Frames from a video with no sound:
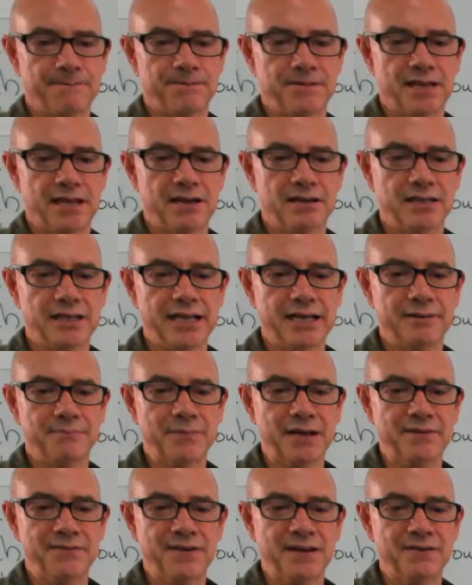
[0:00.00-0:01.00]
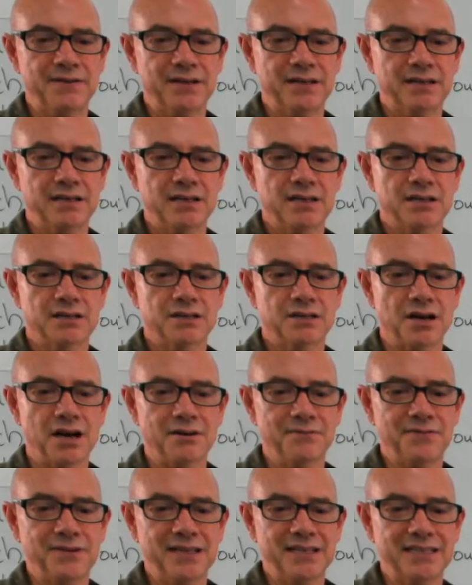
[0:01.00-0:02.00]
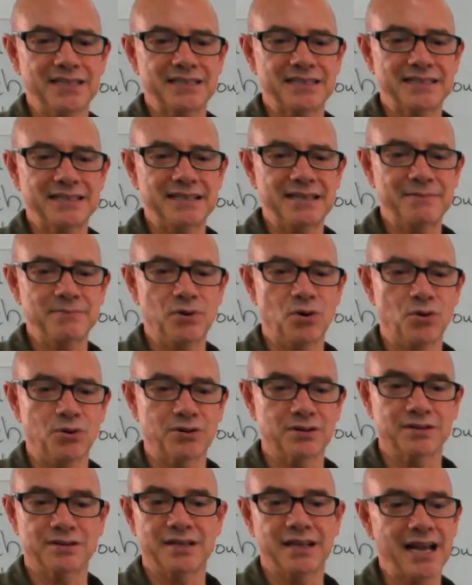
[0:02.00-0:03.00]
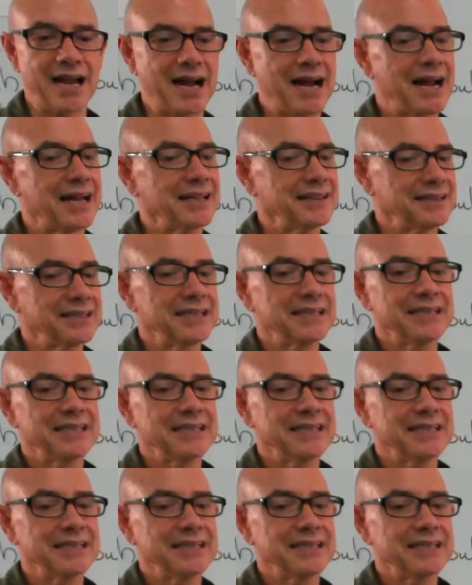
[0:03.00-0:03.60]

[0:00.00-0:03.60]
Air Lady, my favorite coffee is Tim Hortons. Yeah, I,